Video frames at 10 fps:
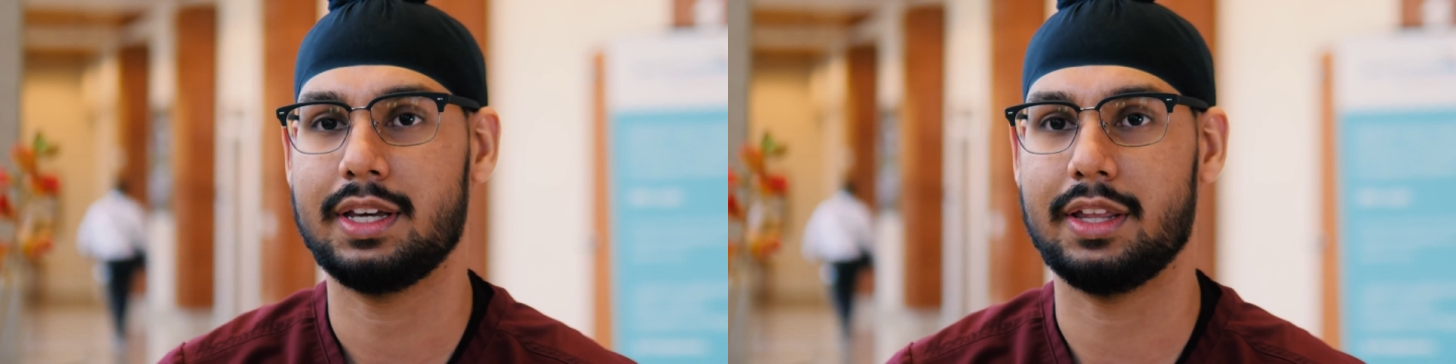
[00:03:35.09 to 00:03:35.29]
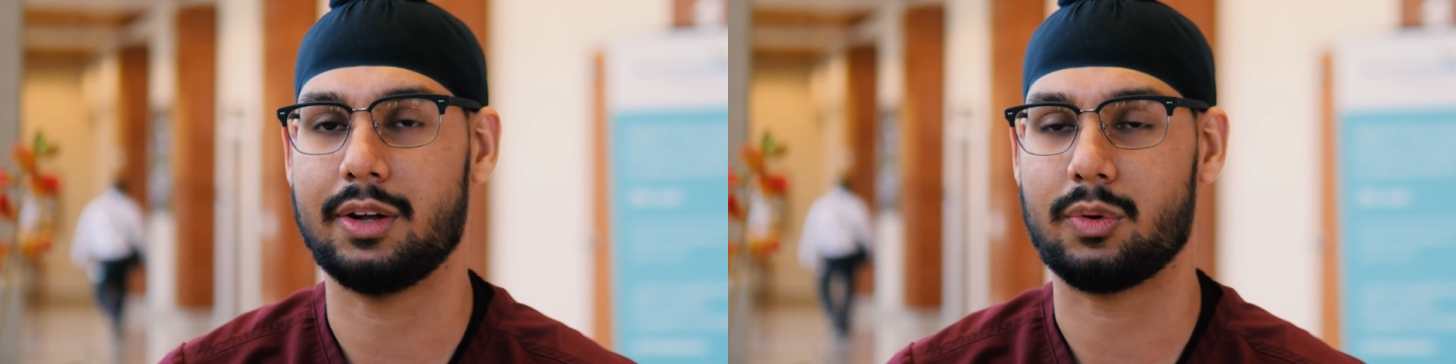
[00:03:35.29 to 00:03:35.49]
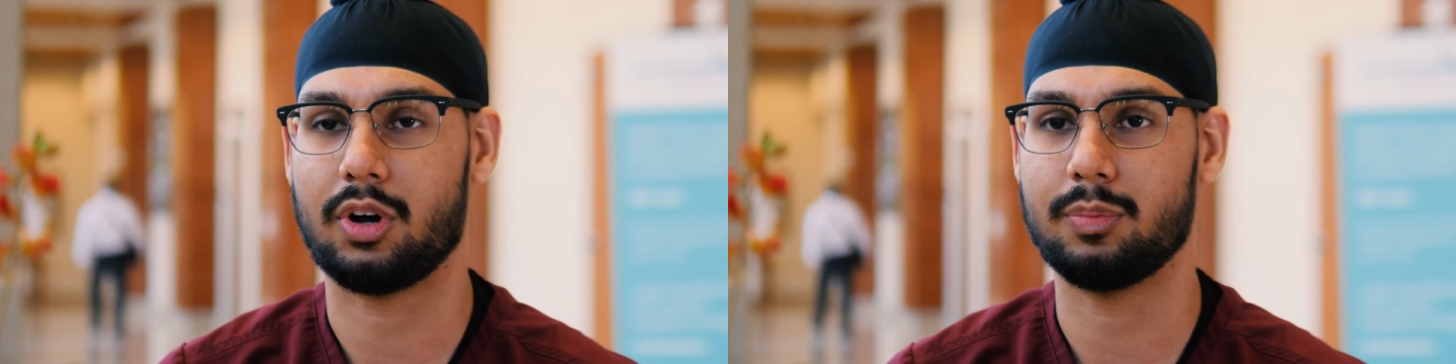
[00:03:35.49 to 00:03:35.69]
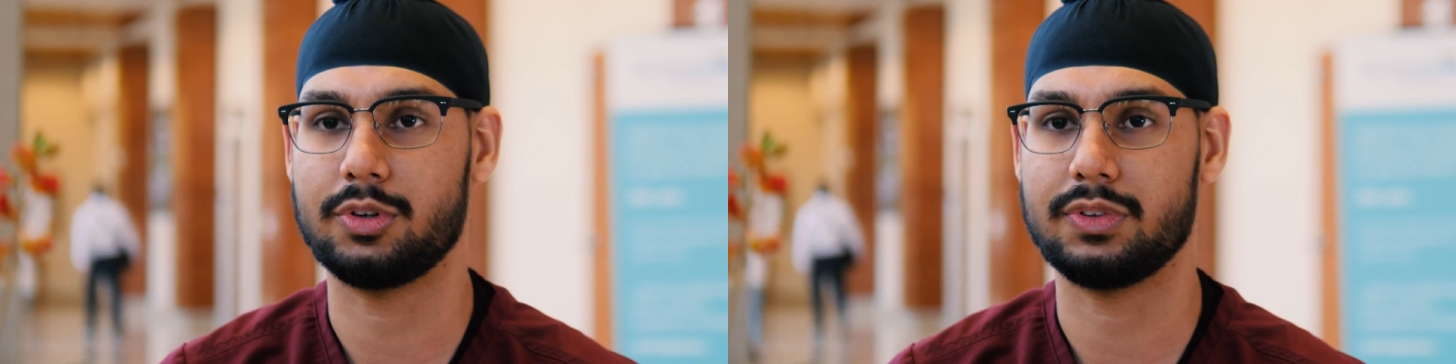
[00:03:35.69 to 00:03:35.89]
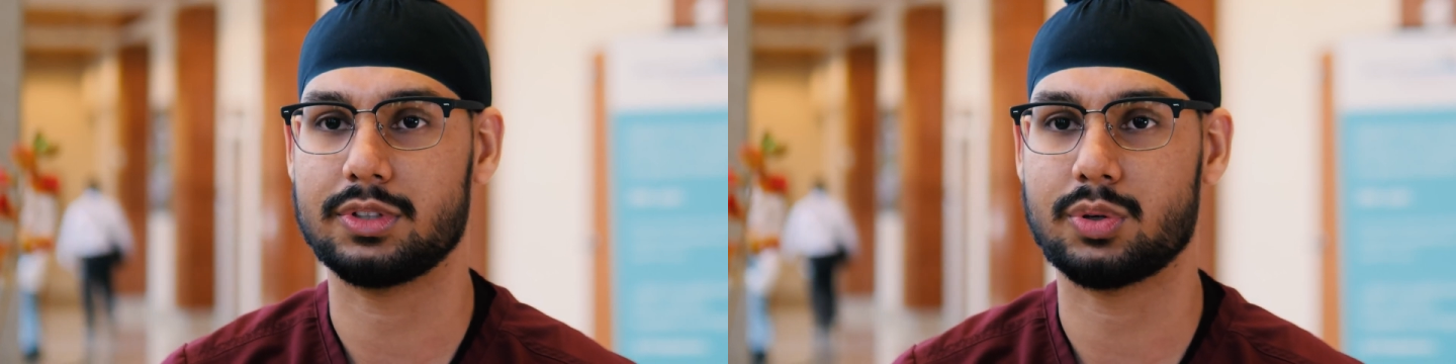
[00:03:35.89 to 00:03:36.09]
and that we're all
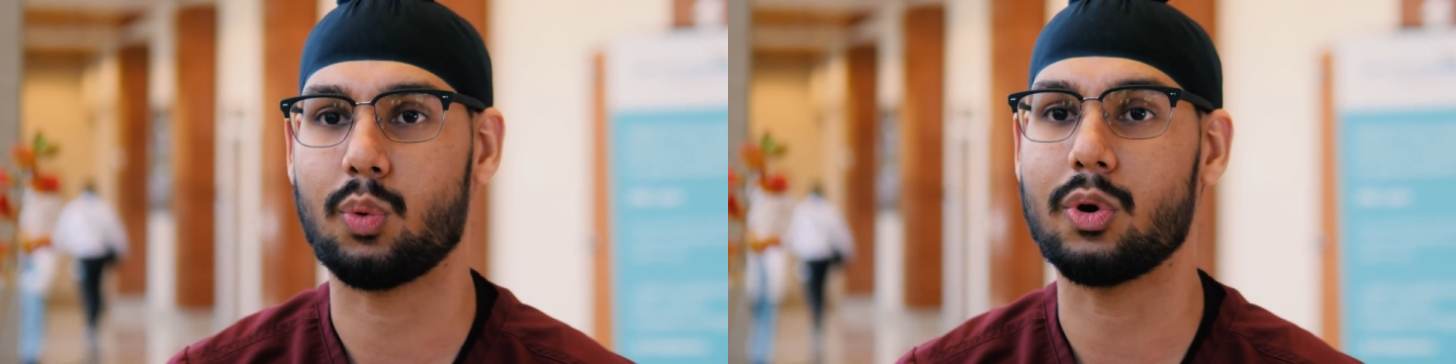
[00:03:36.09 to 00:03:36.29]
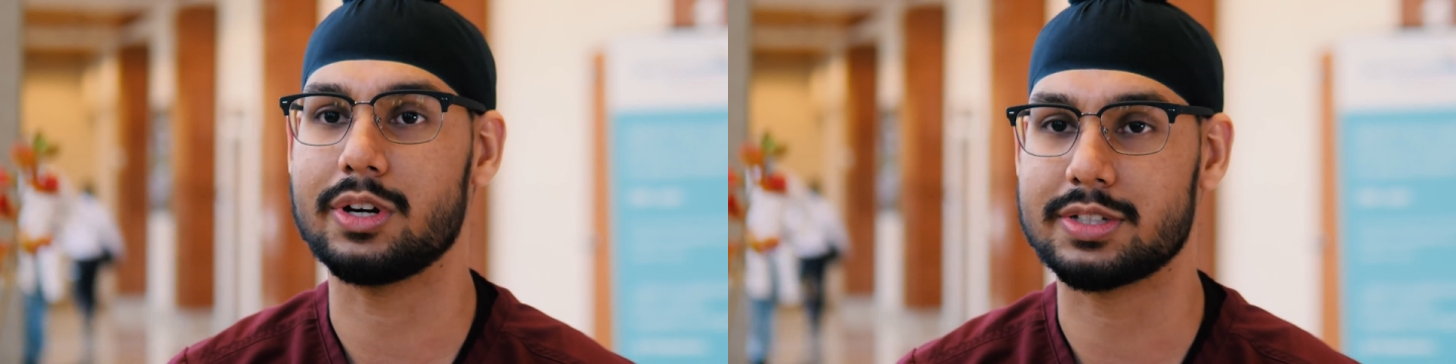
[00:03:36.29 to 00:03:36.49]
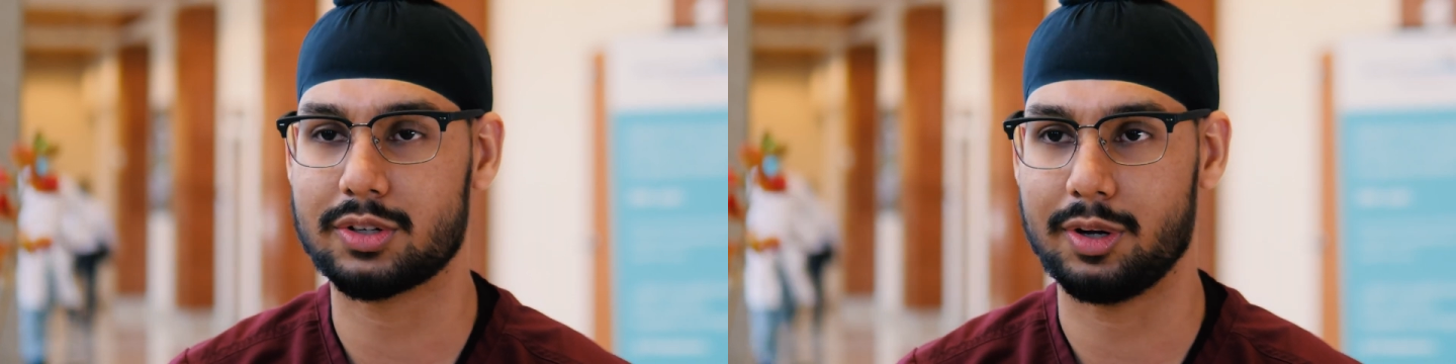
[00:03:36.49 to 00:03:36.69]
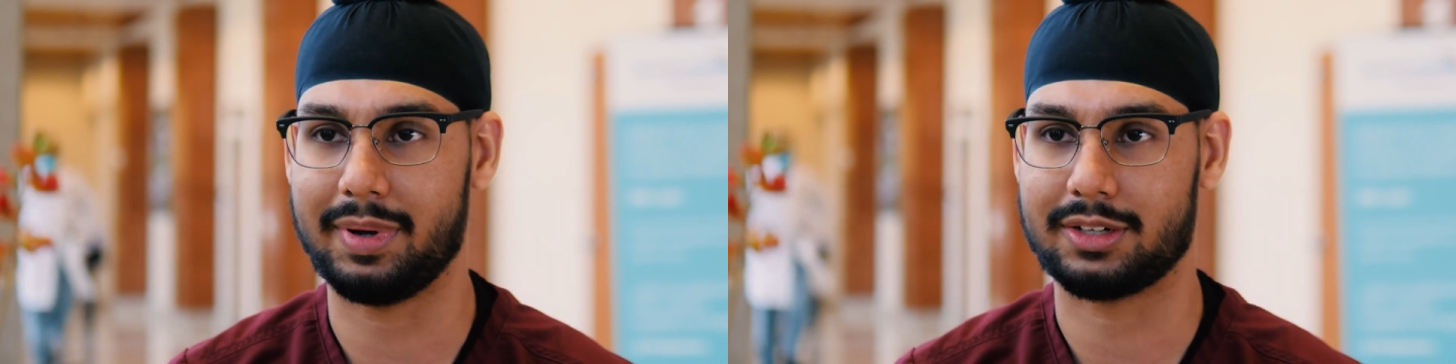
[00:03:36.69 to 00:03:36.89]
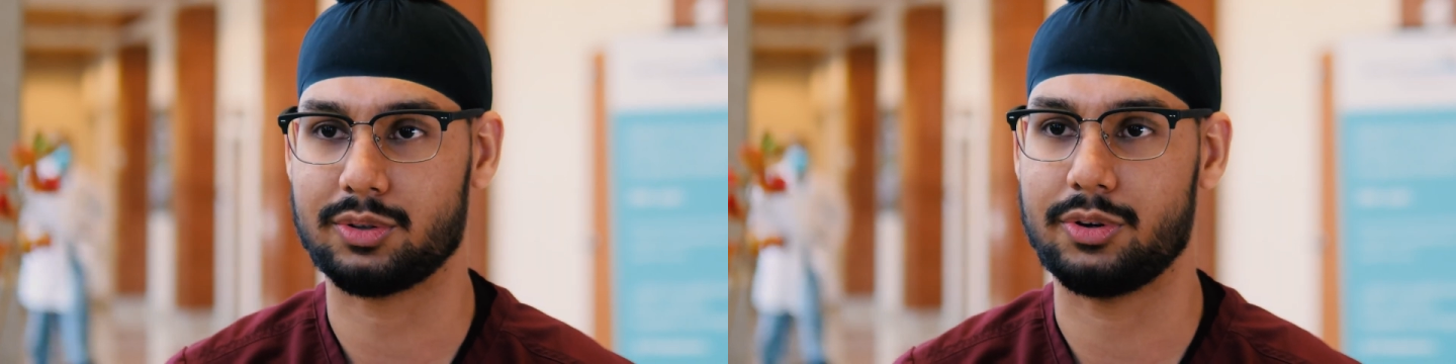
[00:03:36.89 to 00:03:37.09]
moving towards going
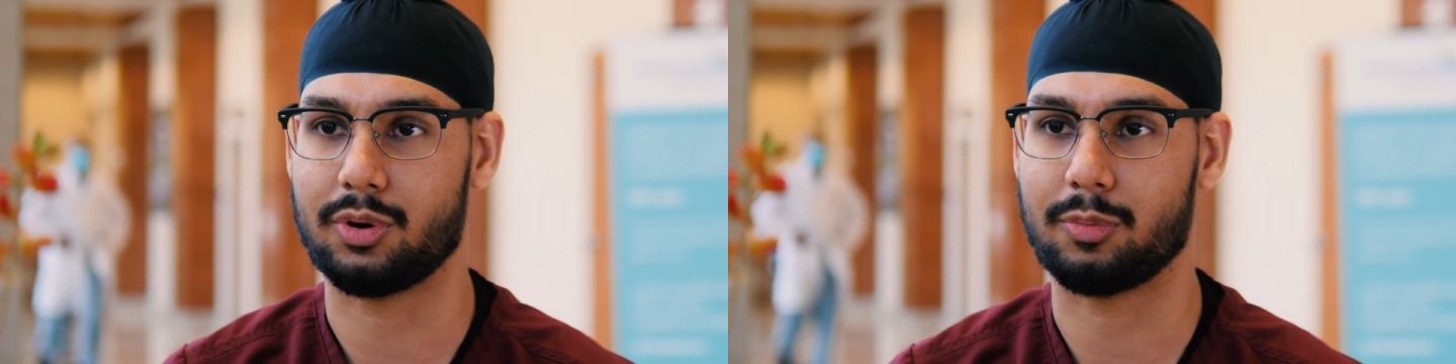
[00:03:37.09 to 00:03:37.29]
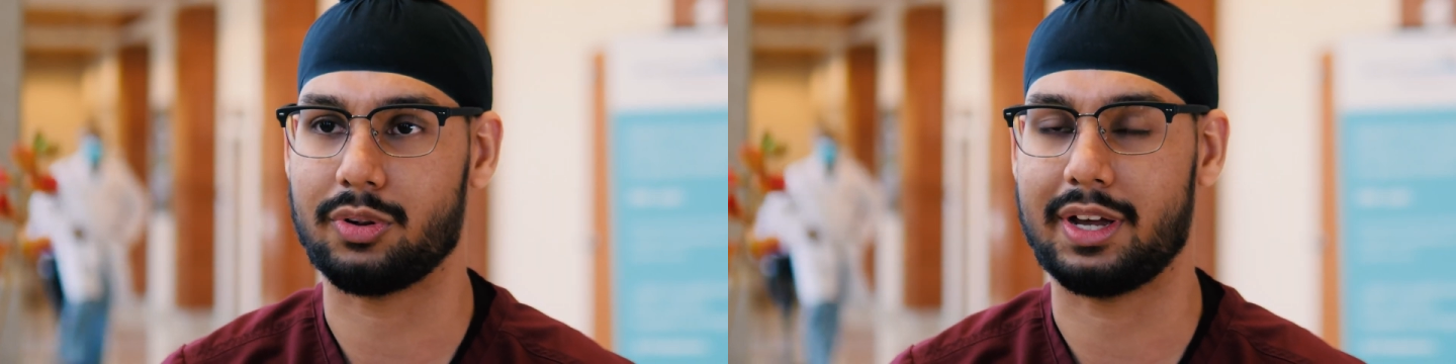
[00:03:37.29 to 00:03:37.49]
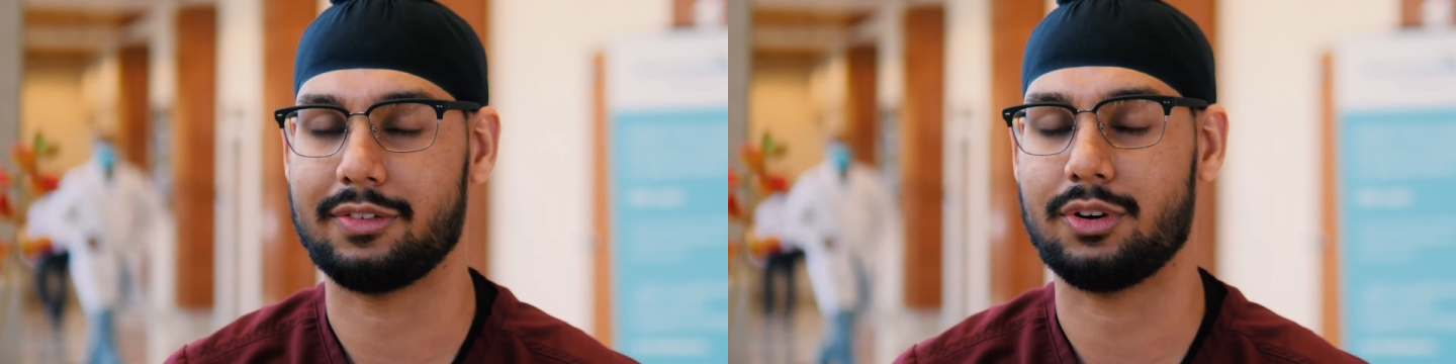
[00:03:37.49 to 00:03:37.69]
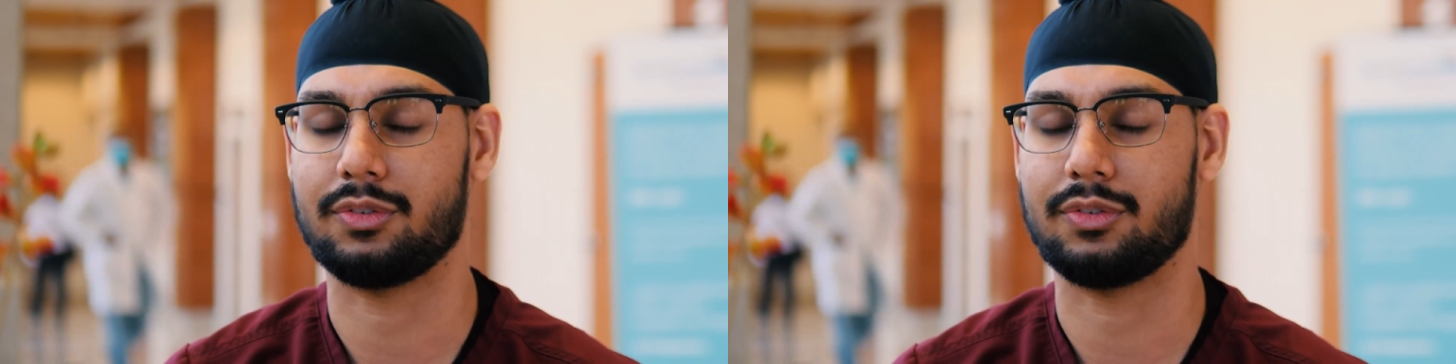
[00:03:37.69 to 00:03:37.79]
back to our normal life,